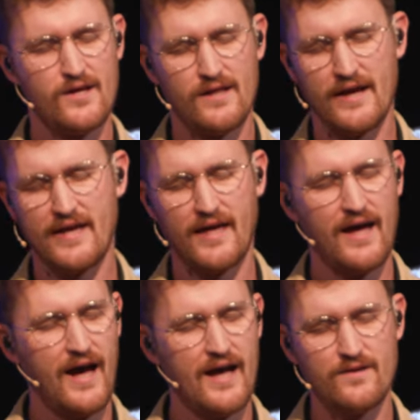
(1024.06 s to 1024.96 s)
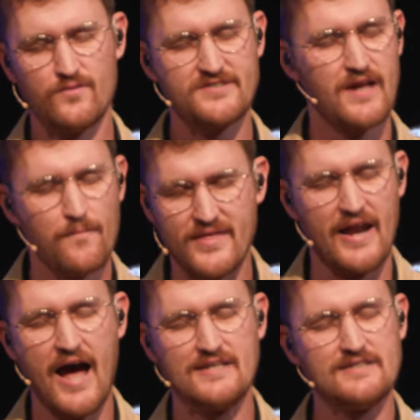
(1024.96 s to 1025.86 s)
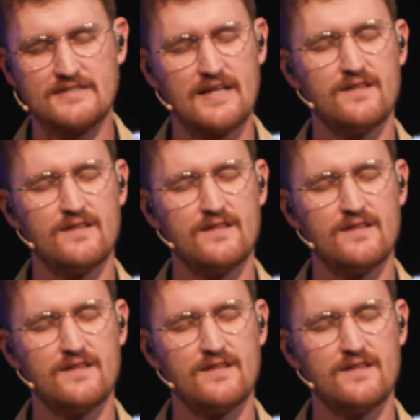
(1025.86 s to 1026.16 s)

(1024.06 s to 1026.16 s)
like, I, something. I just,